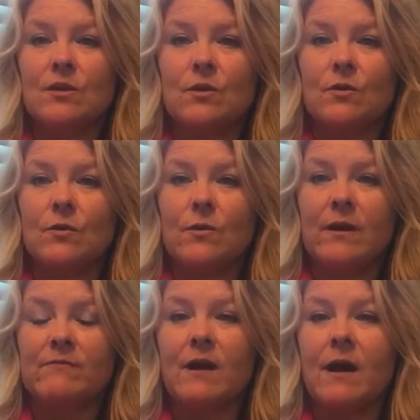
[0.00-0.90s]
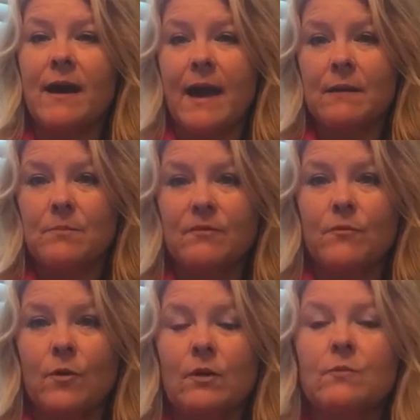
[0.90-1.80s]
you have not had
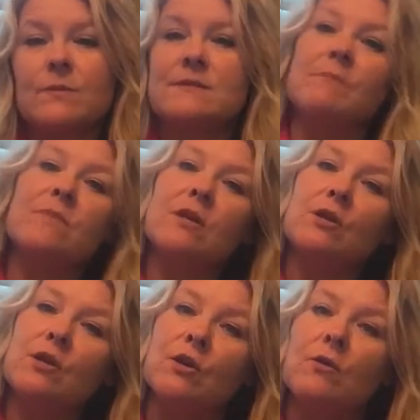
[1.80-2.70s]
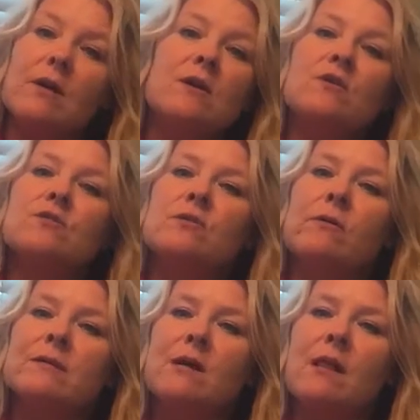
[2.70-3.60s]
before with something new. So
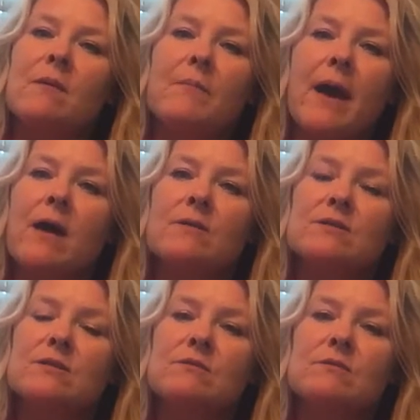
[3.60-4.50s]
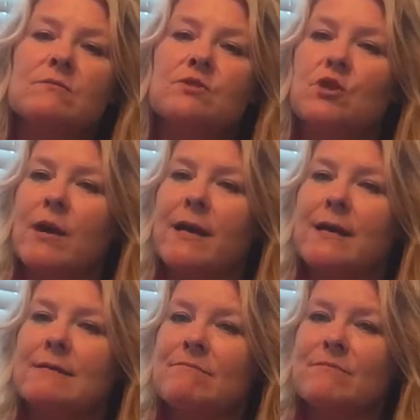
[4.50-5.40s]
it's all about
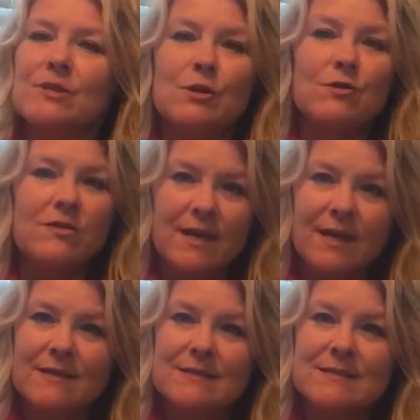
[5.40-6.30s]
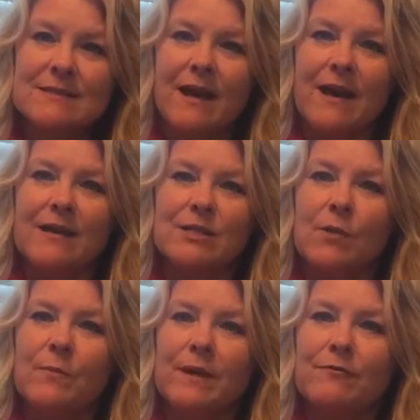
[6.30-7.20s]
trying new things.
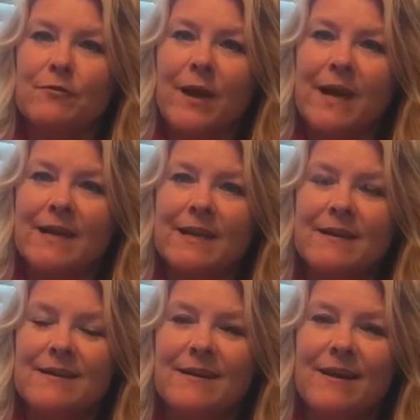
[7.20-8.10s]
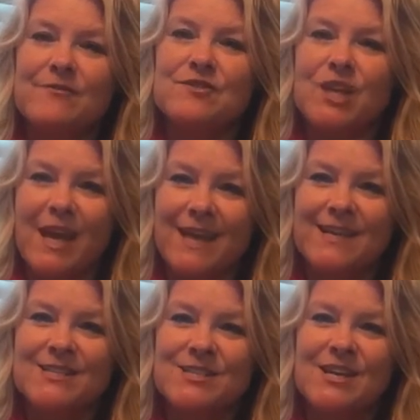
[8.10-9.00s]
Don't be afraid of
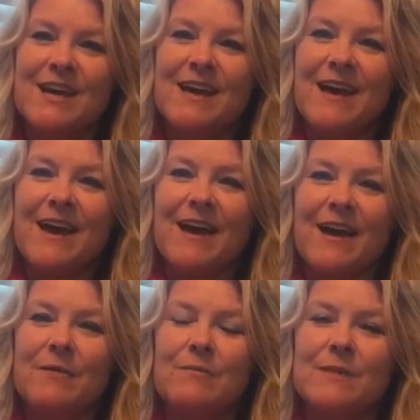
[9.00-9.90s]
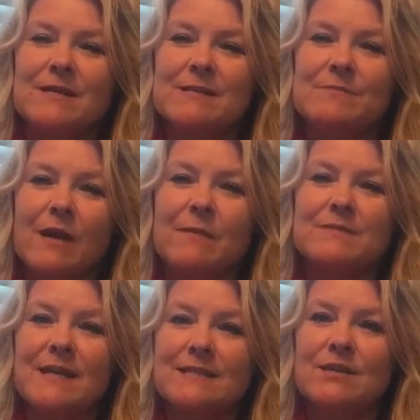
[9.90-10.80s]
change. And
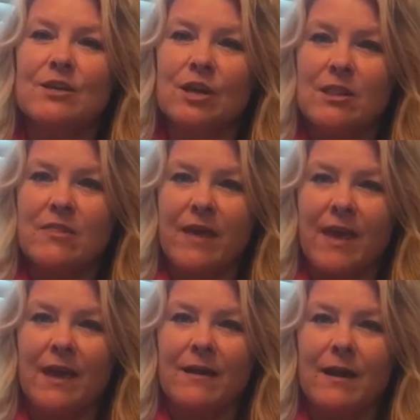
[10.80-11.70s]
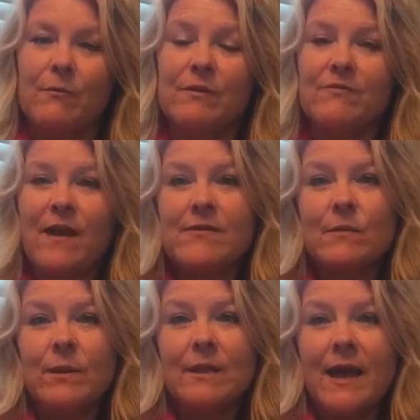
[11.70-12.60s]
sometimes that's a good thing. And we find
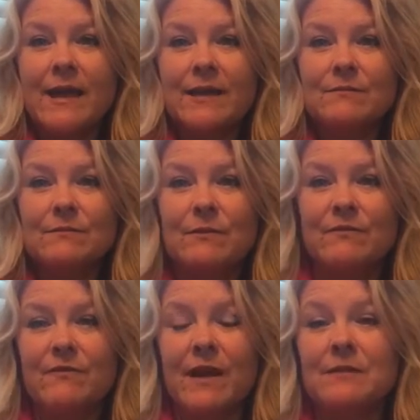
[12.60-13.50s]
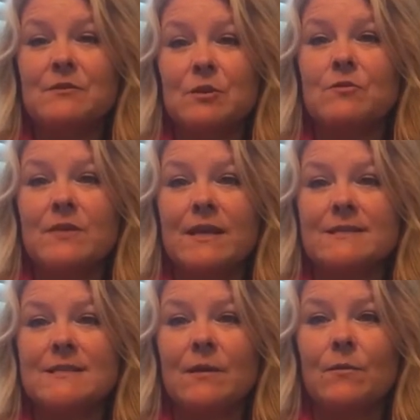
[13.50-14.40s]
that we find new
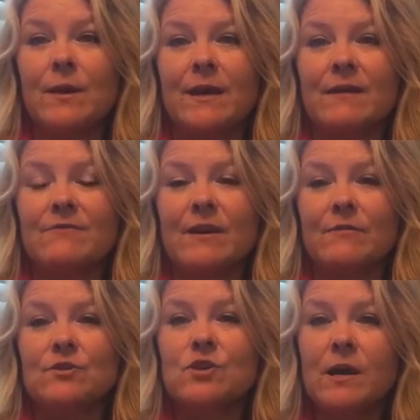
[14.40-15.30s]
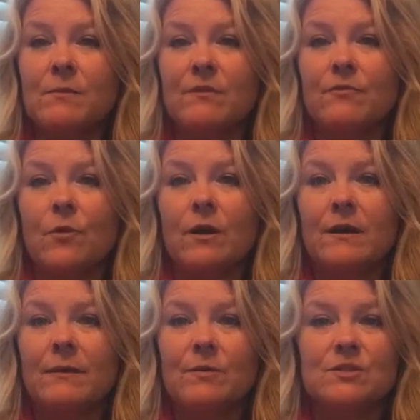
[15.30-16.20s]
things that we have never tried
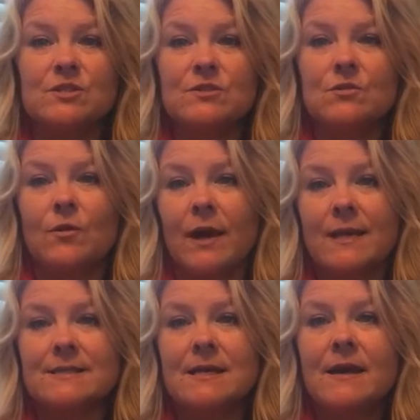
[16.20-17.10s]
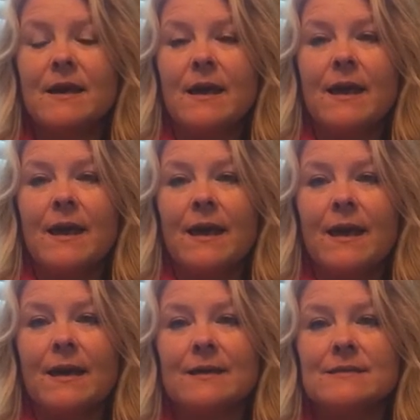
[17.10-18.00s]
before, which is great.
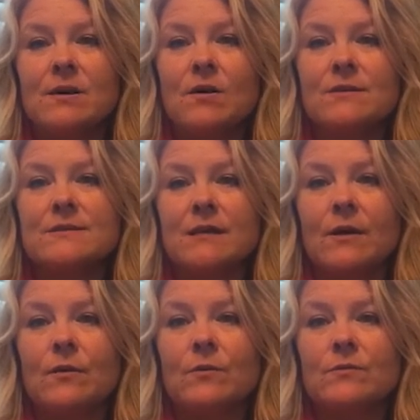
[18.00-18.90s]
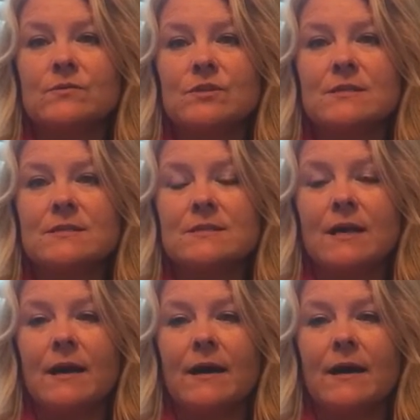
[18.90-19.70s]
And also just